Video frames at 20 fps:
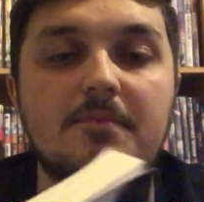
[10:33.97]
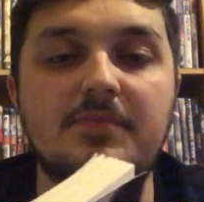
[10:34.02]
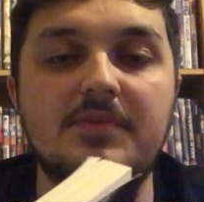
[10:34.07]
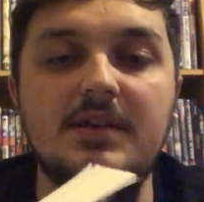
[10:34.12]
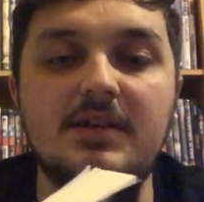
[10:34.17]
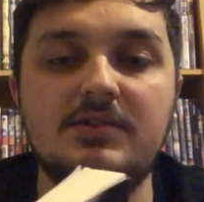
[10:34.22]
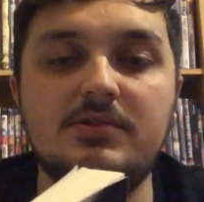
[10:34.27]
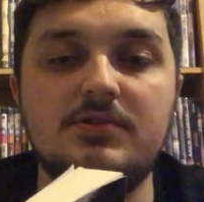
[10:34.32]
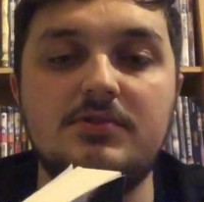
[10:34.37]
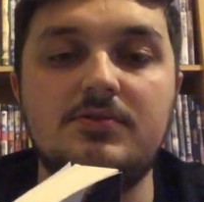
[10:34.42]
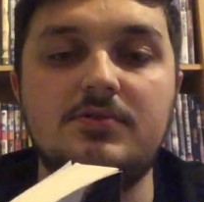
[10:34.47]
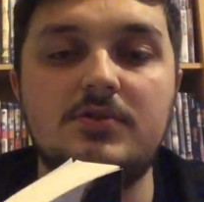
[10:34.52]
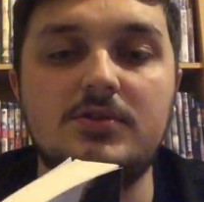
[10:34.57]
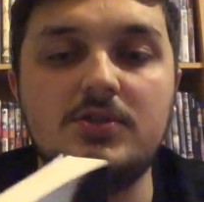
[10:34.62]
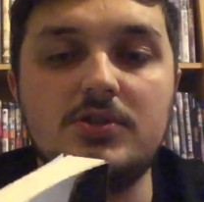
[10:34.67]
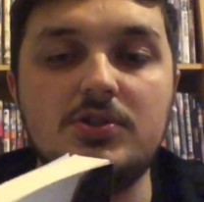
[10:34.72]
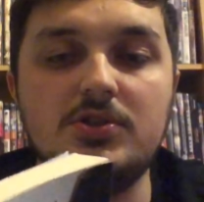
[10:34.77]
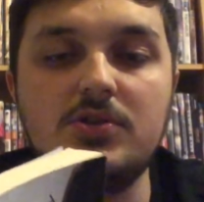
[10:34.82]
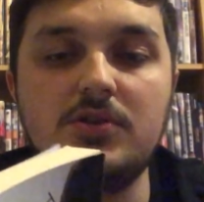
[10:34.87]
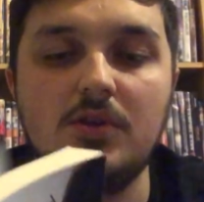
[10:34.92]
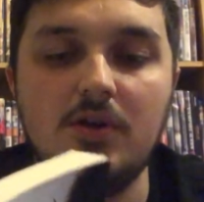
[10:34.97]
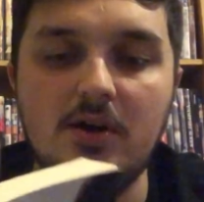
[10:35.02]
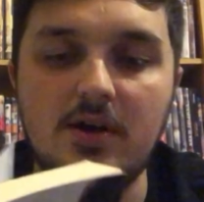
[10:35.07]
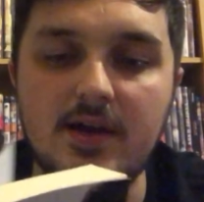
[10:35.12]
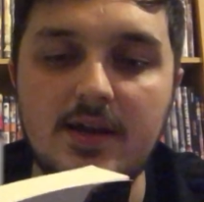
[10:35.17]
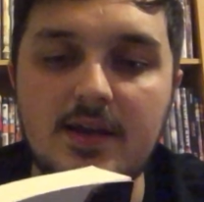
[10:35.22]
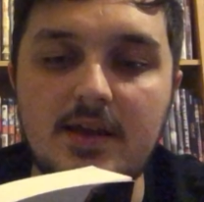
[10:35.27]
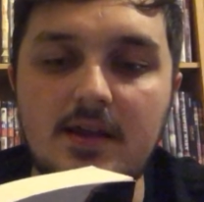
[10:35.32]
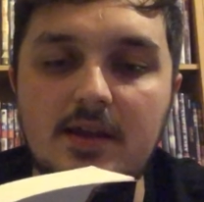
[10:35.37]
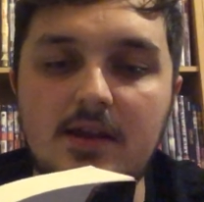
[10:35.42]
These
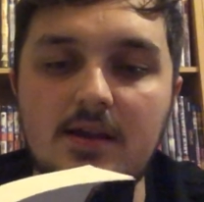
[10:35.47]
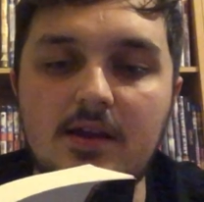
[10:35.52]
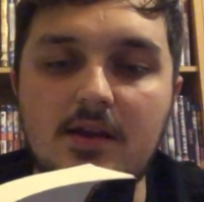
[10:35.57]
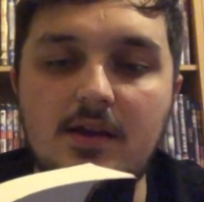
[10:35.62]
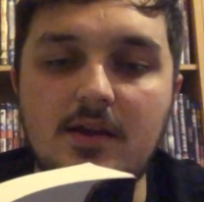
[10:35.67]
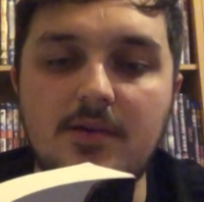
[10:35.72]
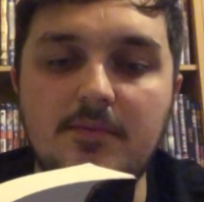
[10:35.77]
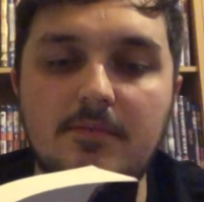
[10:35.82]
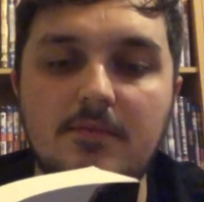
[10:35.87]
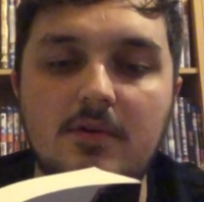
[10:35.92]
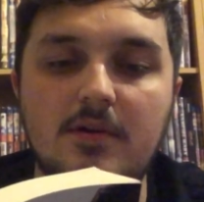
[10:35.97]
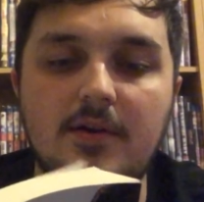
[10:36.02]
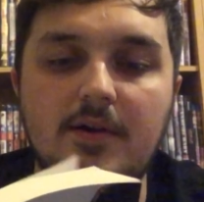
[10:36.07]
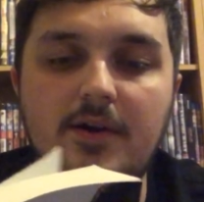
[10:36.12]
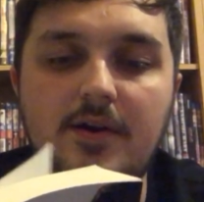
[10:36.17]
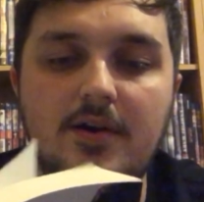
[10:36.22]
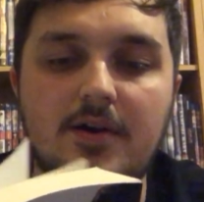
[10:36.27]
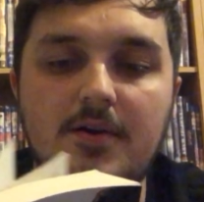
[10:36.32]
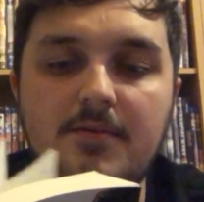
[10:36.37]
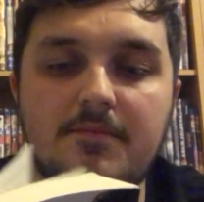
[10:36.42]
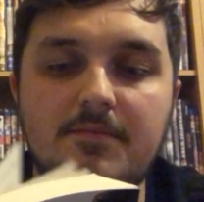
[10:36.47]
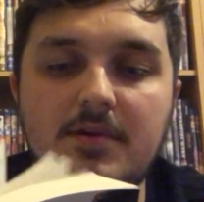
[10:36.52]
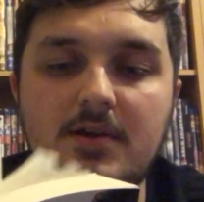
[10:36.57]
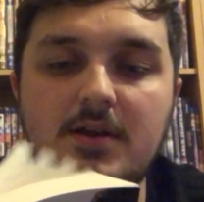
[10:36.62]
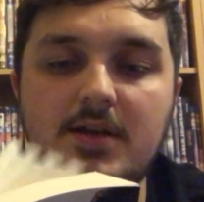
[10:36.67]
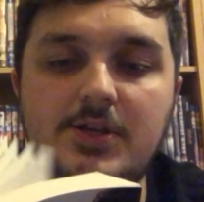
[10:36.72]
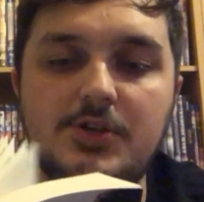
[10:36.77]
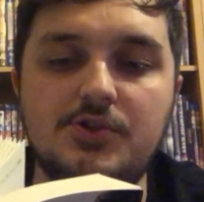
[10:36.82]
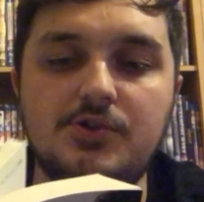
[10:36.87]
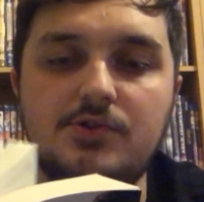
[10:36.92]
slight
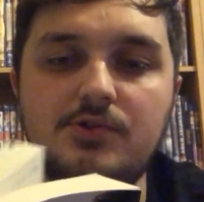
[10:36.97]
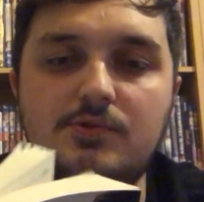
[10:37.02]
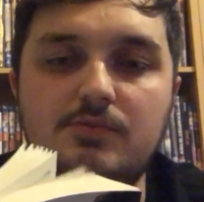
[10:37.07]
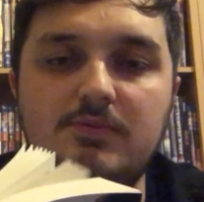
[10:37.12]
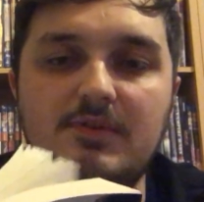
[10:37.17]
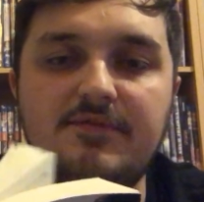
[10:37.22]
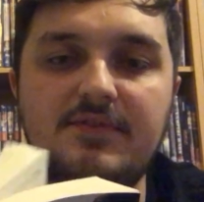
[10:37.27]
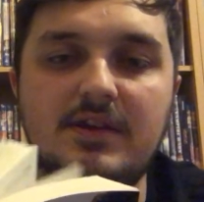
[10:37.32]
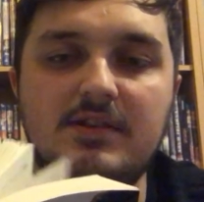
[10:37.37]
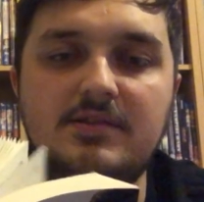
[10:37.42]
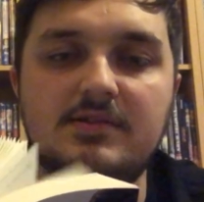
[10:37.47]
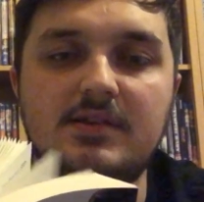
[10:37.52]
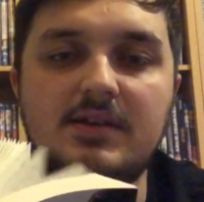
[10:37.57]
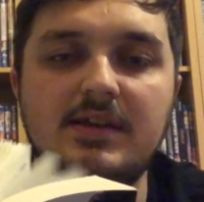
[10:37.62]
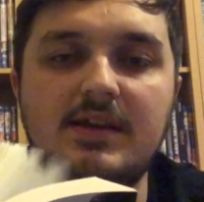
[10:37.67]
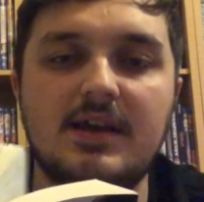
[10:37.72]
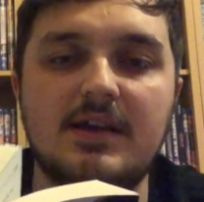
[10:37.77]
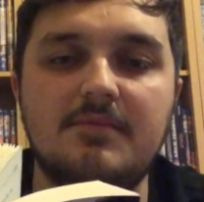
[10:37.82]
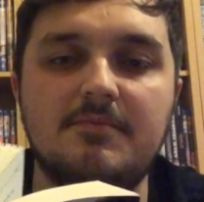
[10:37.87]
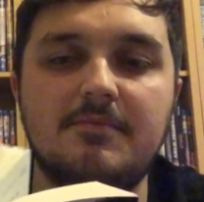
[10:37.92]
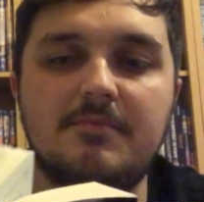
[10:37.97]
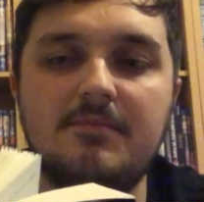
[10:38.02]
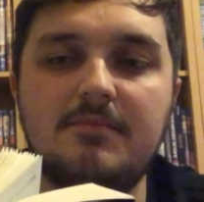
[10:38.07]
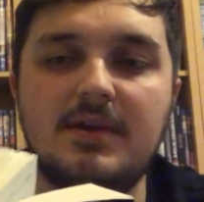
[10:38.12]
issues with editing can